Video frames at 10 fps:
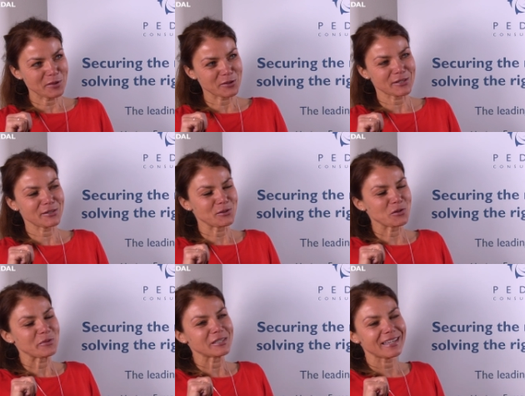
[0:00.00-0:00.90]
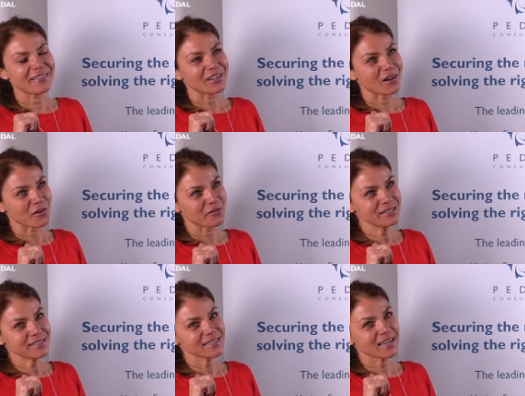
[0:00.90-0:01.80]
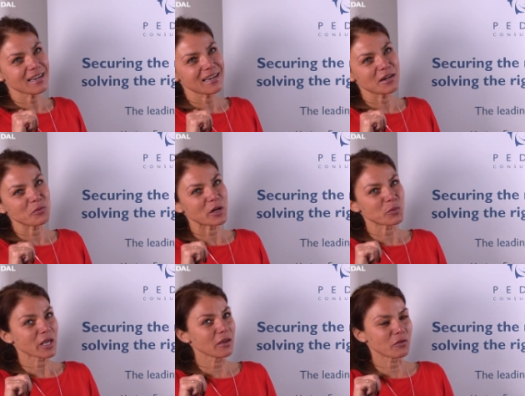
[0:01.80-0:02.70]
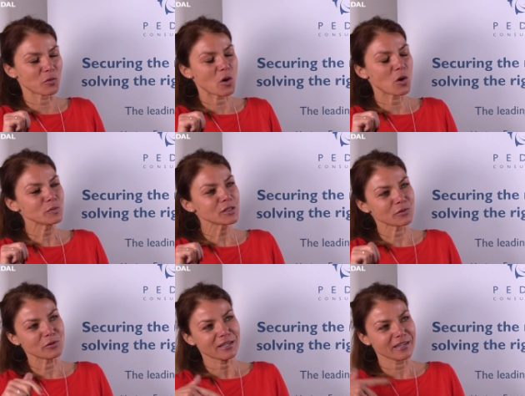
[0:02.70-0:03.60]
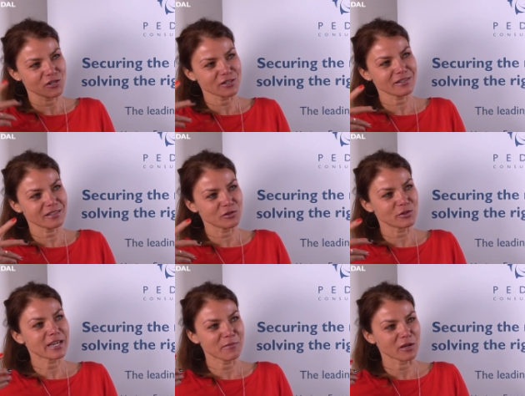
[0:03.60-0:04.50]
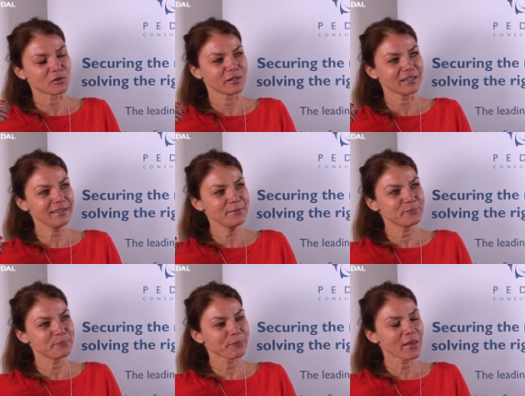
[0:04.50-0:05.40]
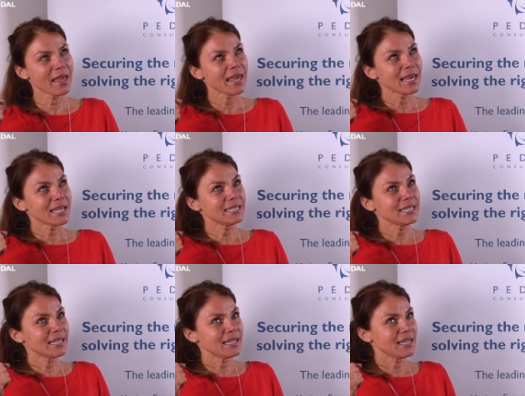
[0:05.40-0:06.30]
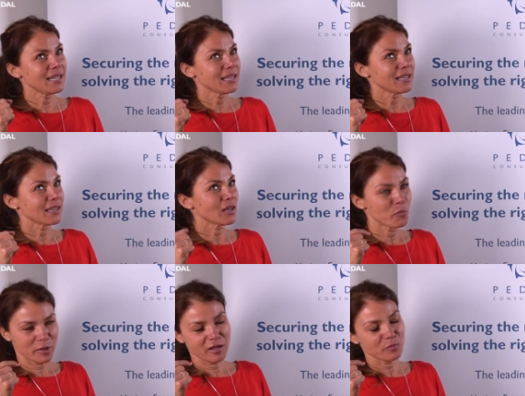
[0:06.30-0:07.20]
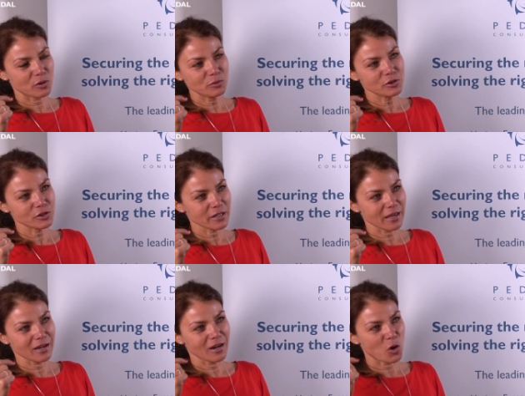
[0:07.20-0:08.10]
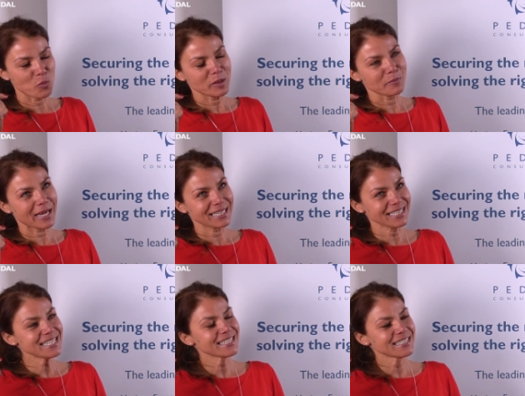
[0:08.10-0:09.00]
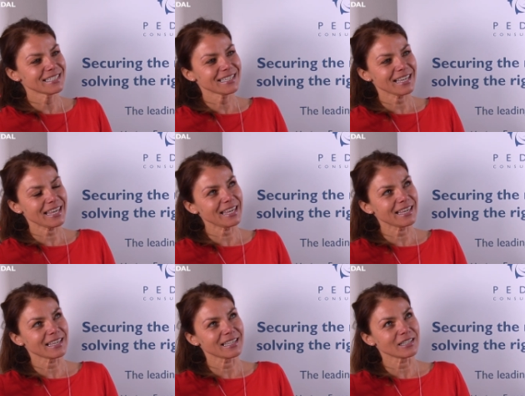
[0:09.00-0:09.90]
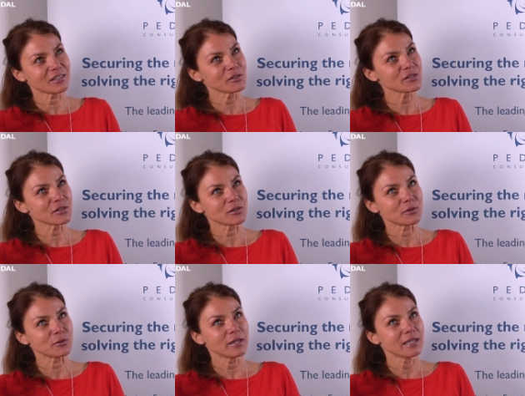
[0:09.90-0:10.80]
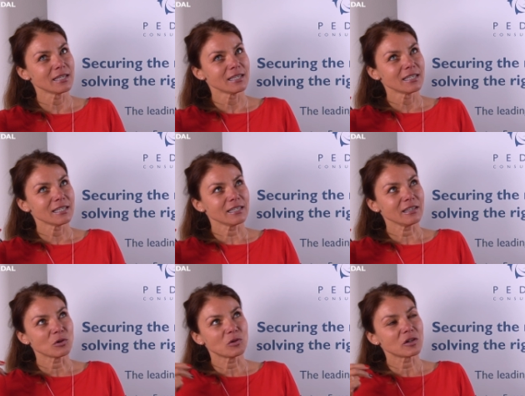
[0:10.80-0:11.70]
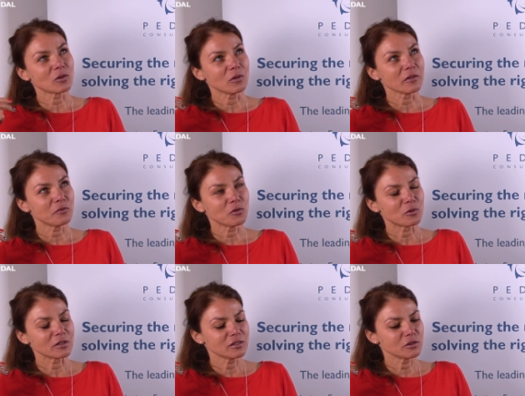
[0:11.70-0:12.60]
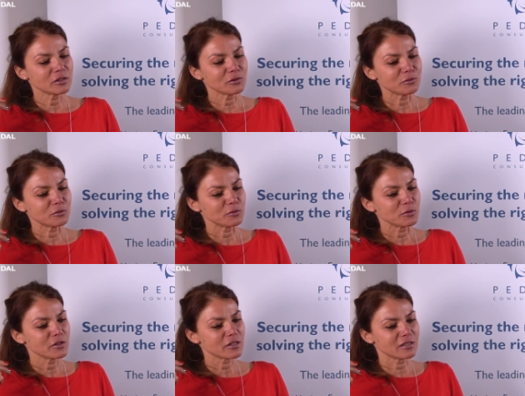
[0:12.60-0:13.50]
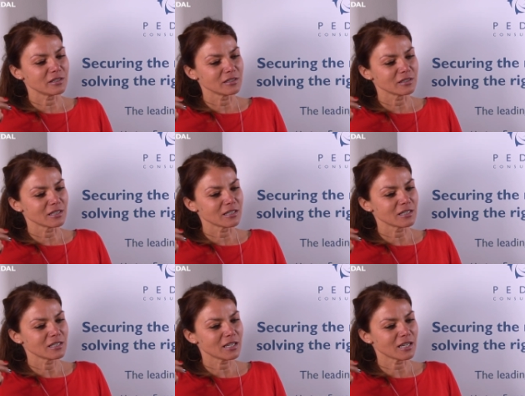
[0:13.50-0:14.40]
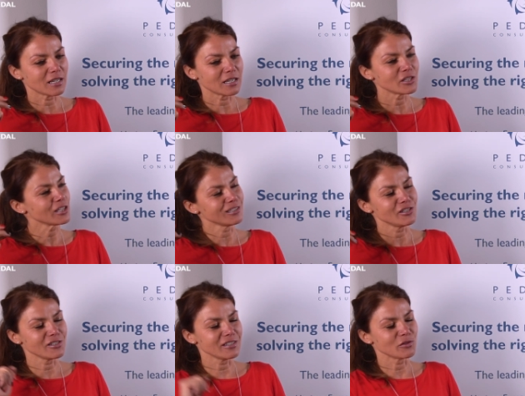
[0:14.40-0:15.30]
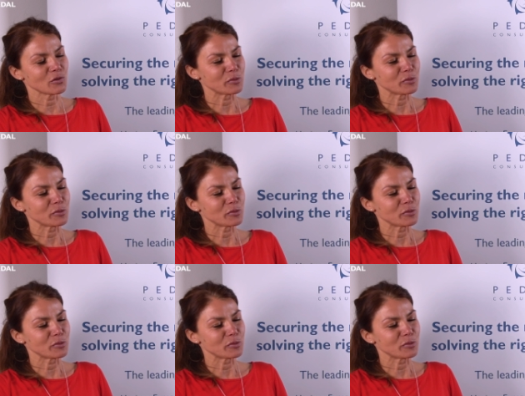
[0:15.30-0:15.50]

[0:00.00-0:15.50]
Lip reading: because as you know, we don't have an office. We are working from home, so you can adjust your time accordingly. Then company approach and open-mindedness. And also the overall effort to turn challenges into